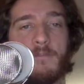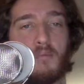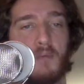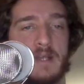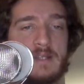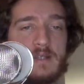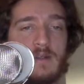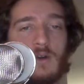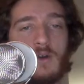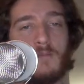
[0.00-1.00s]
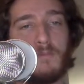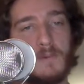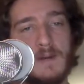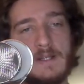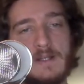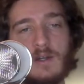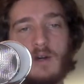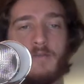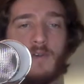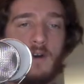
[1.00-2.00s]
pressed,
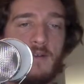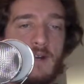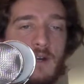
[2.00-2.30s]
off hover,